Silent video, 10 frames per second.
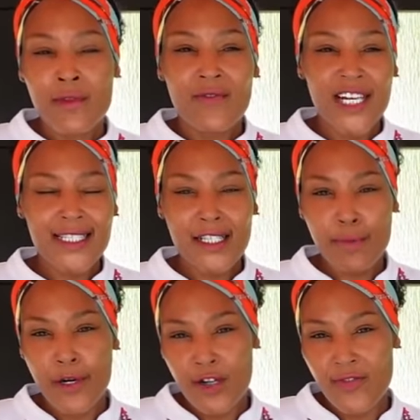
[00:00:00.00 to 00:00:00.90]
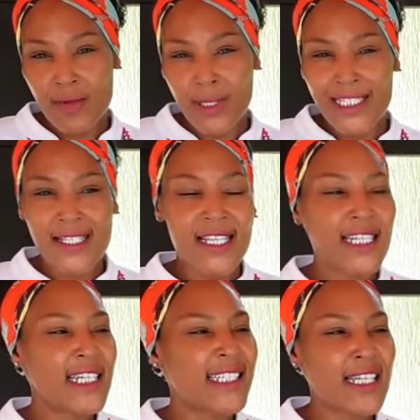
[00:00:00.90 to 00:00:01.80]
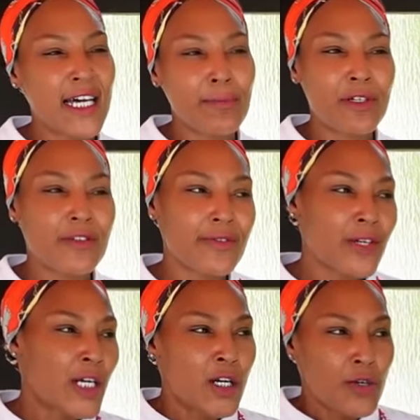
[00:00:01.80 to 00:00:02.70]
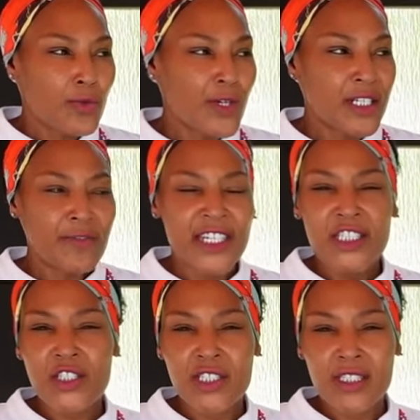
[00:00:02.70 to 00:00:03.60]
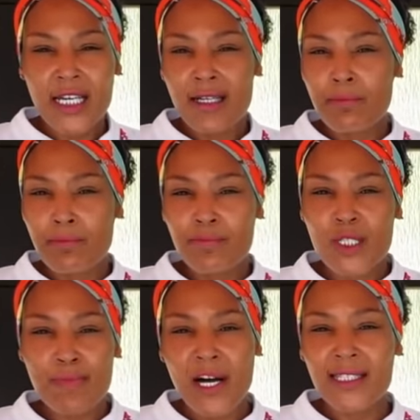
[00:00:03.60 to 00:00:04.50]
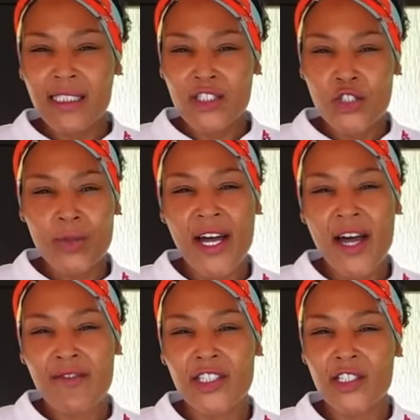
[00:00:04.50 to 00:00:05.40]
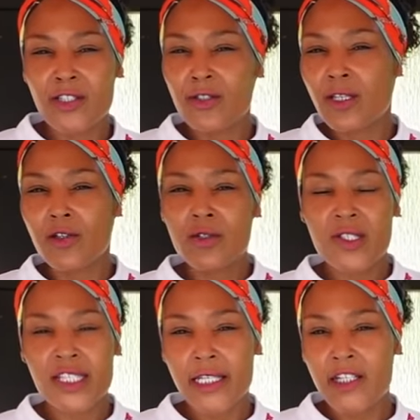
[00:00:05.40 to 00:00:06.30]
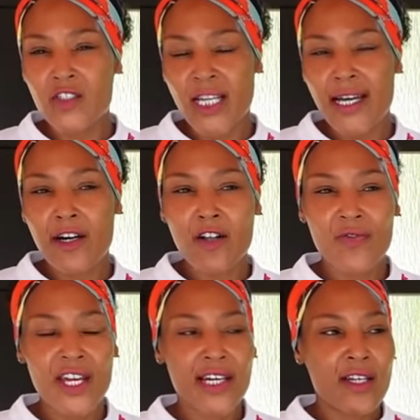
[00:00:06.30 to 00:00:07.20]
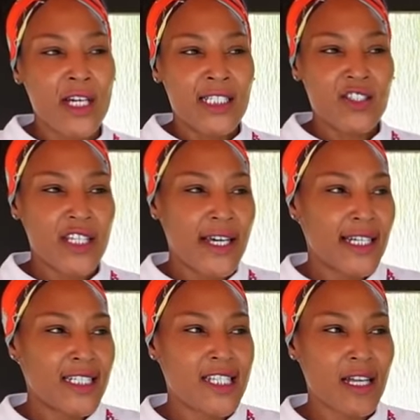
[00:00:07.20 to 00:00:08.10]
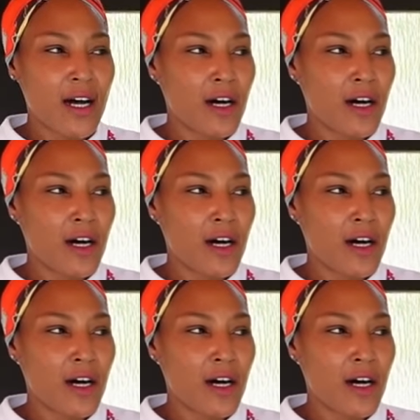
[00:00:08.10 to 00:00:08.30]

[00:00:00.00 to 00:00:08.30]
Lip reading: That's the perfect place. Any type of renovation type spot that you have in your local city or town that takes